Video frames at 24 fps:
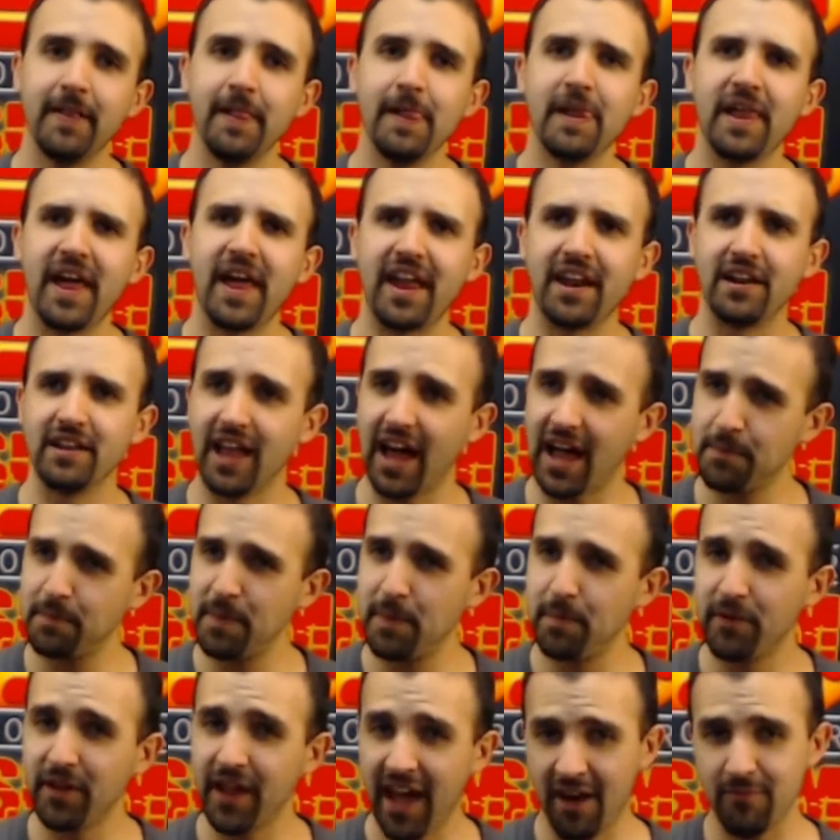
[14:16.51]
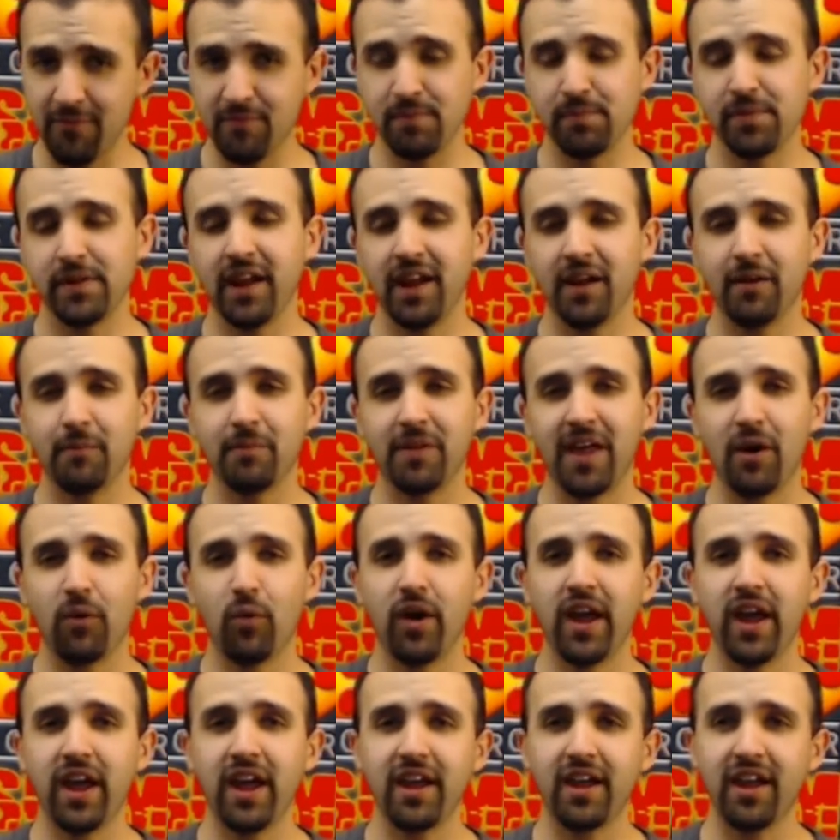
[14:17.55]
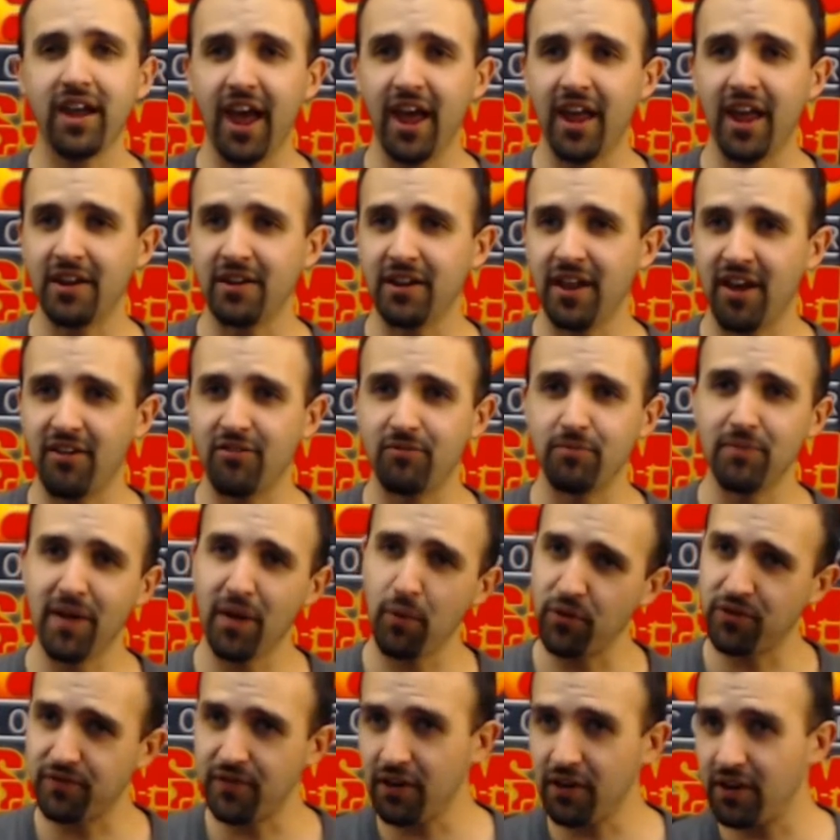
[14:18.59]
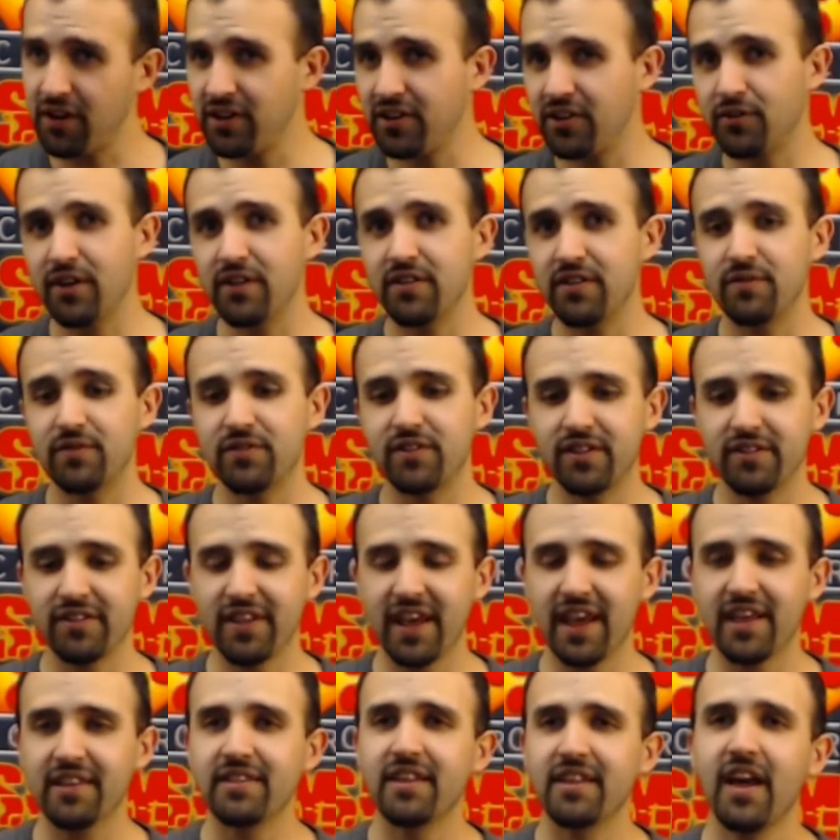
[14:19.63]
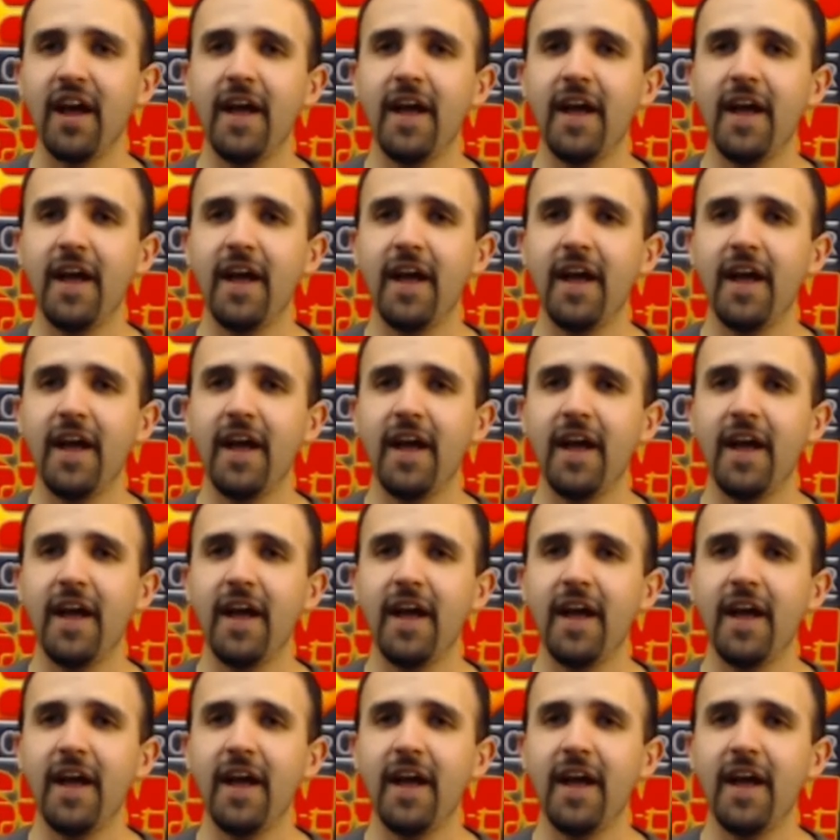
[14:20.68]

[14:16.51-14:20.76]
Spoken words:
And a lot of people have been playing him that way and have met with varying degrees of success.